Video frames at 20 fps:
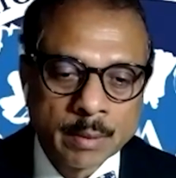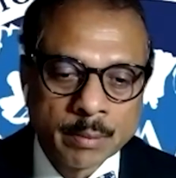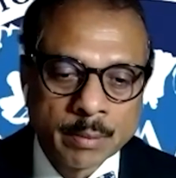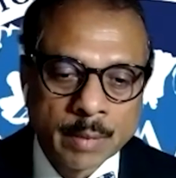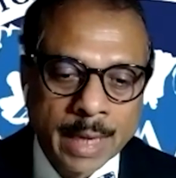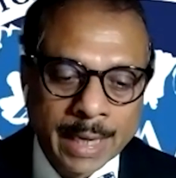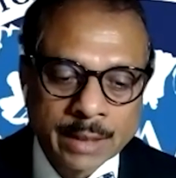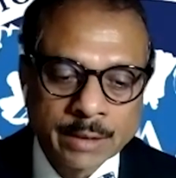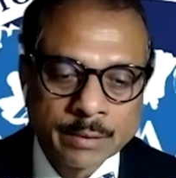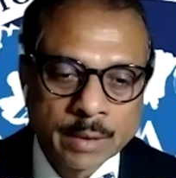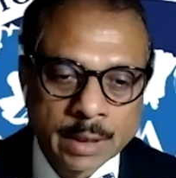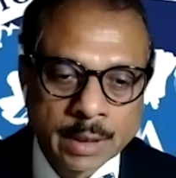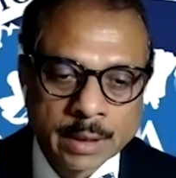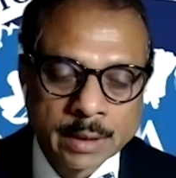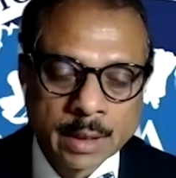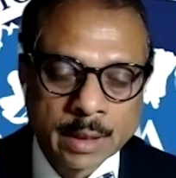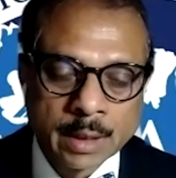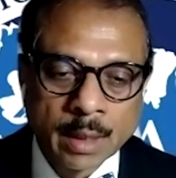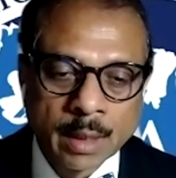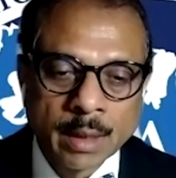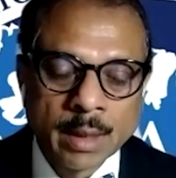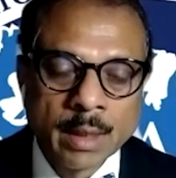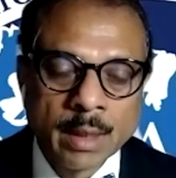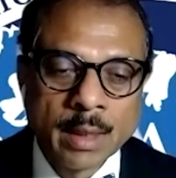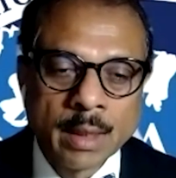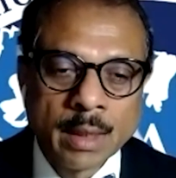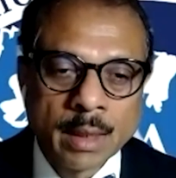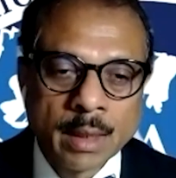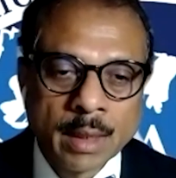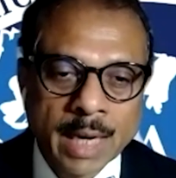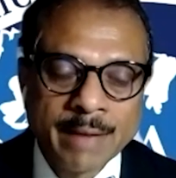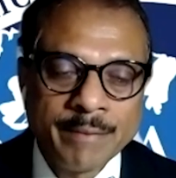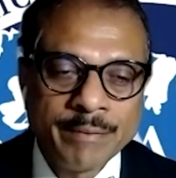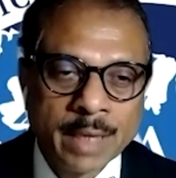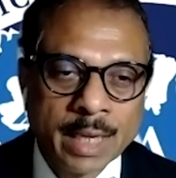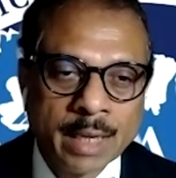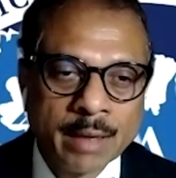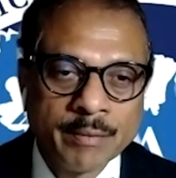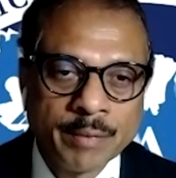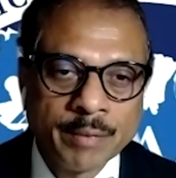actually the
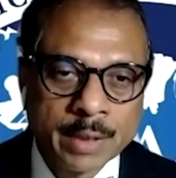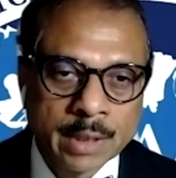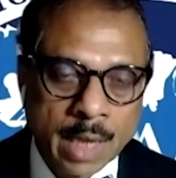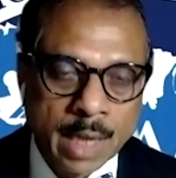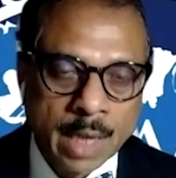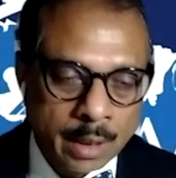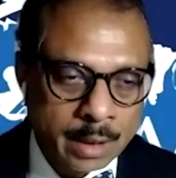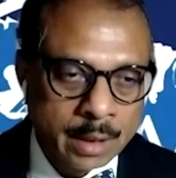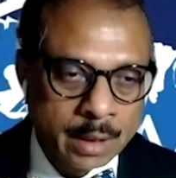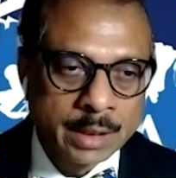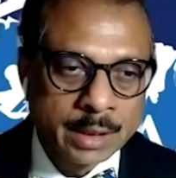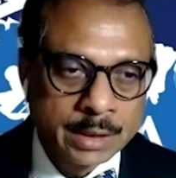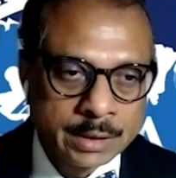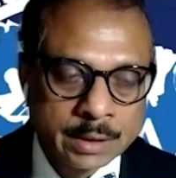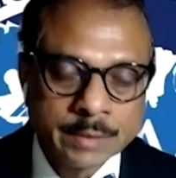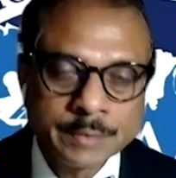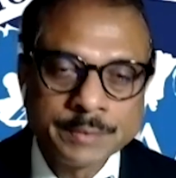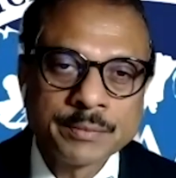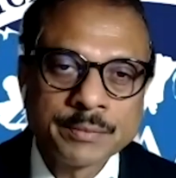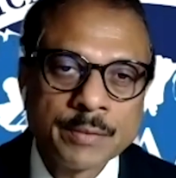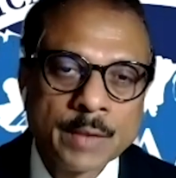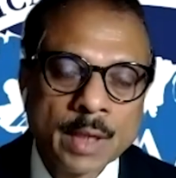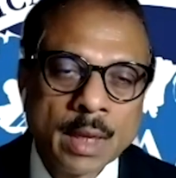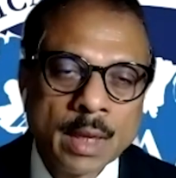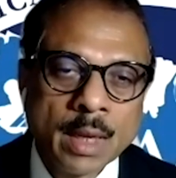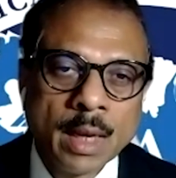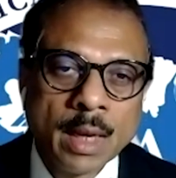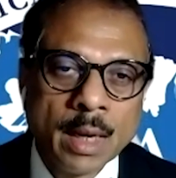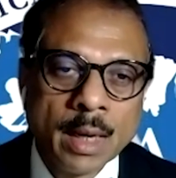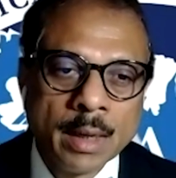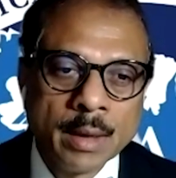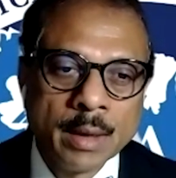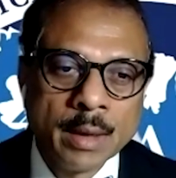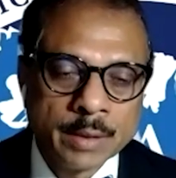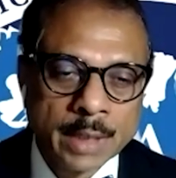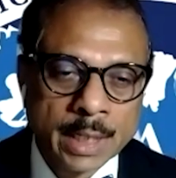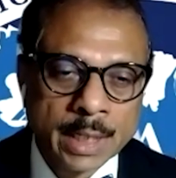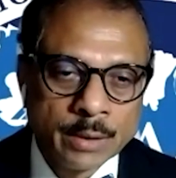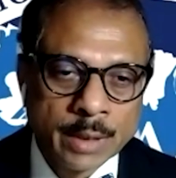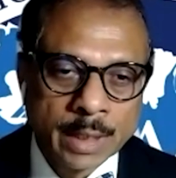lifeline for the organization, and we're
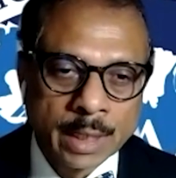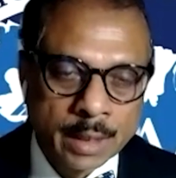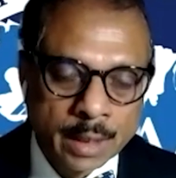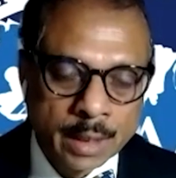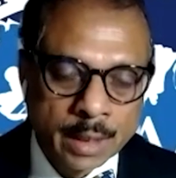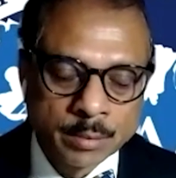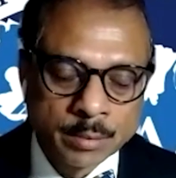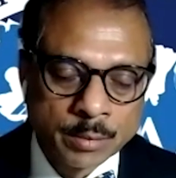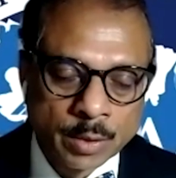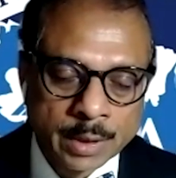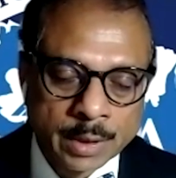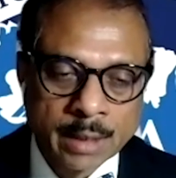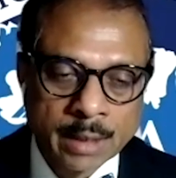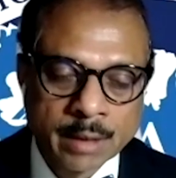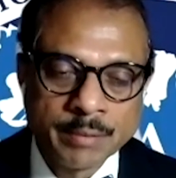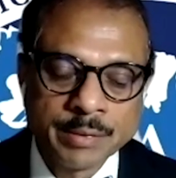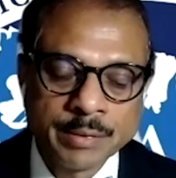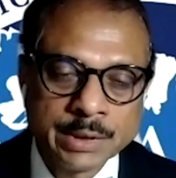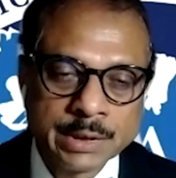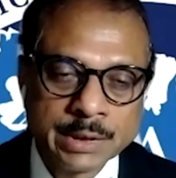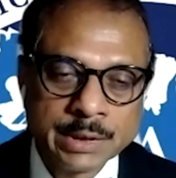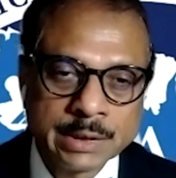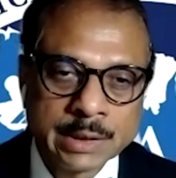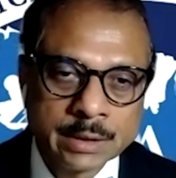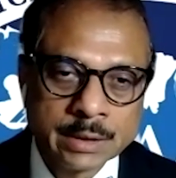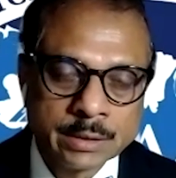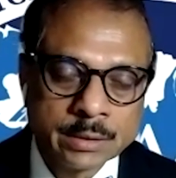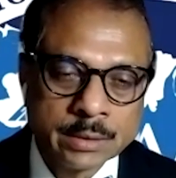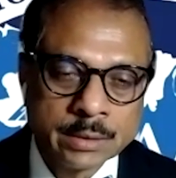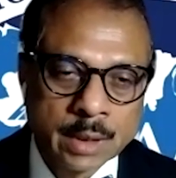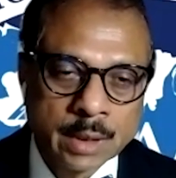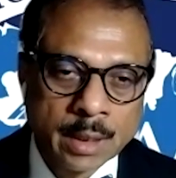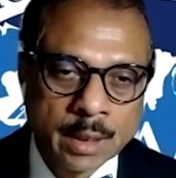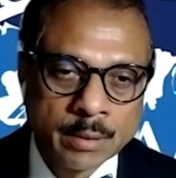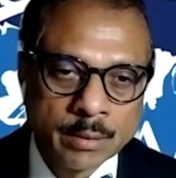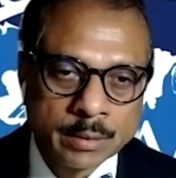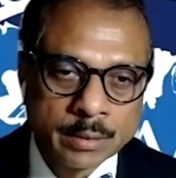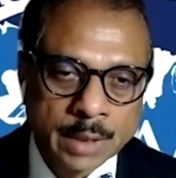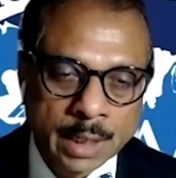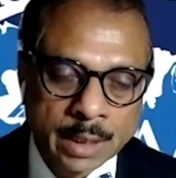trying to encourage more younger physicians, and
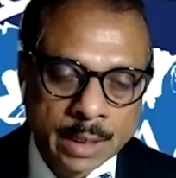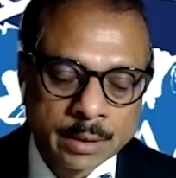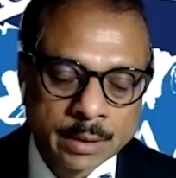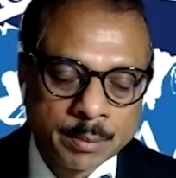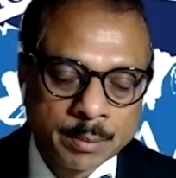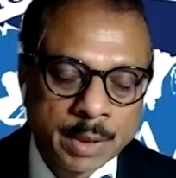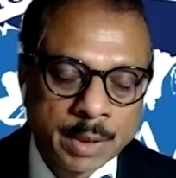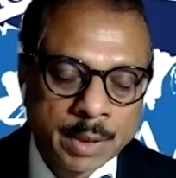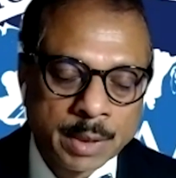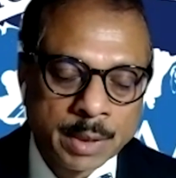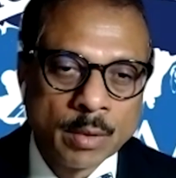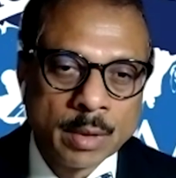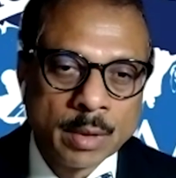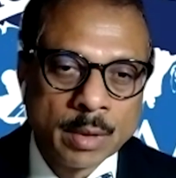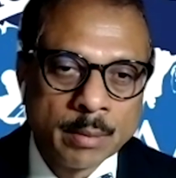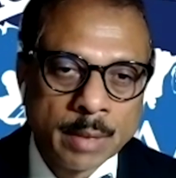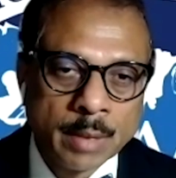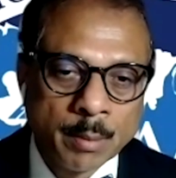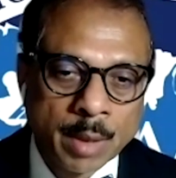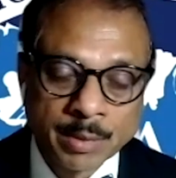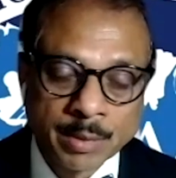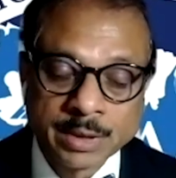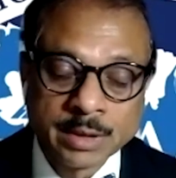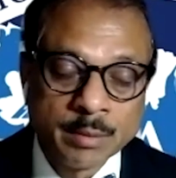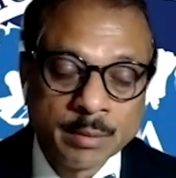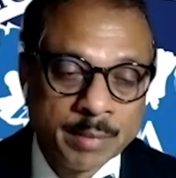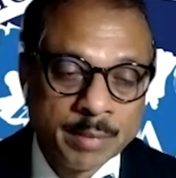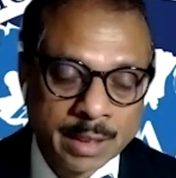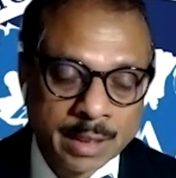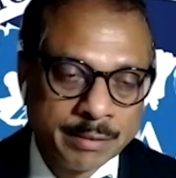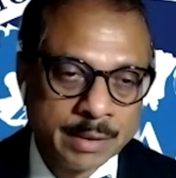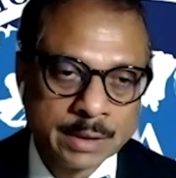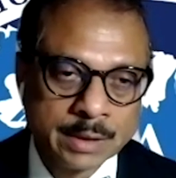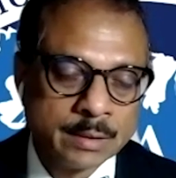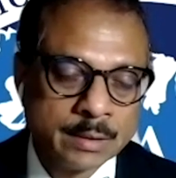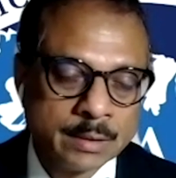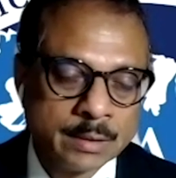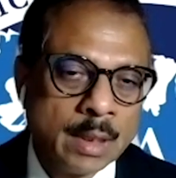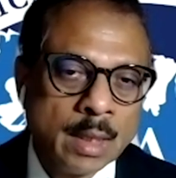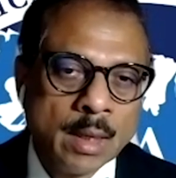we're trying to bring more membership benefits.
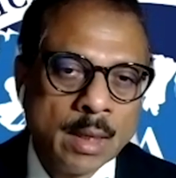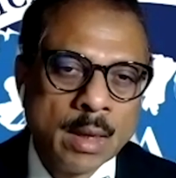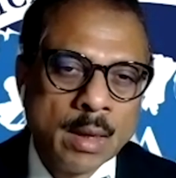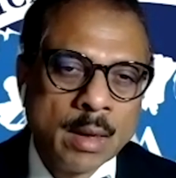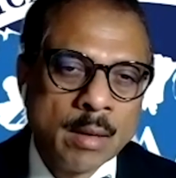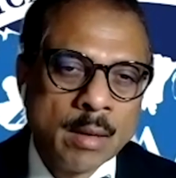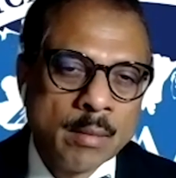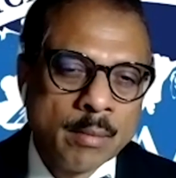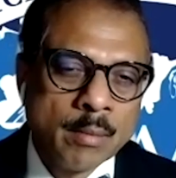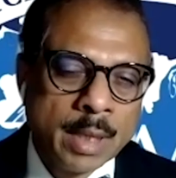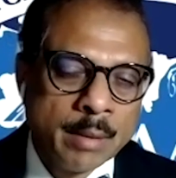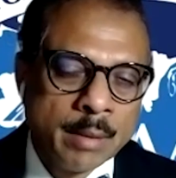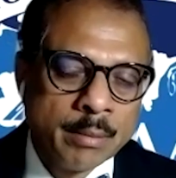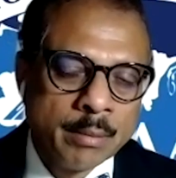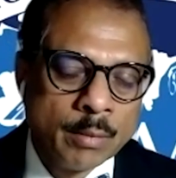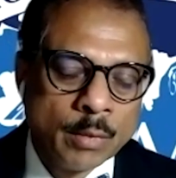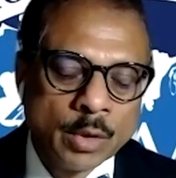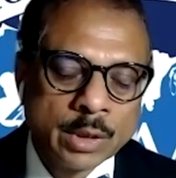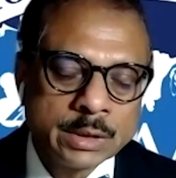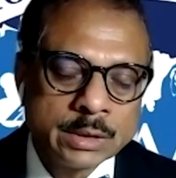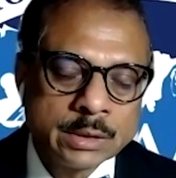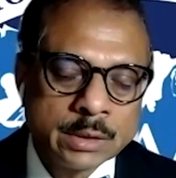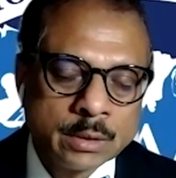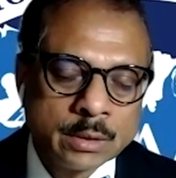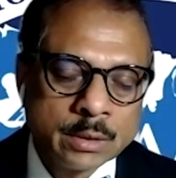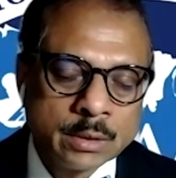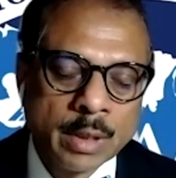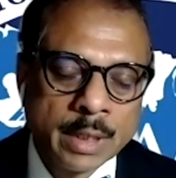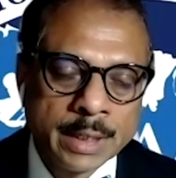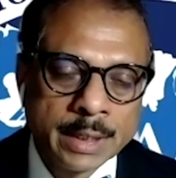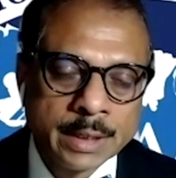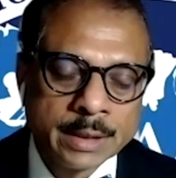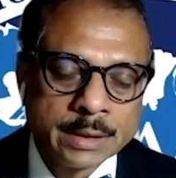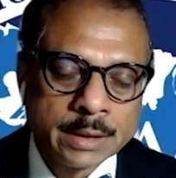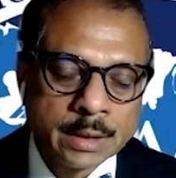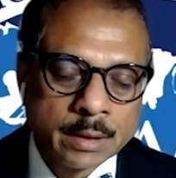My most goal is,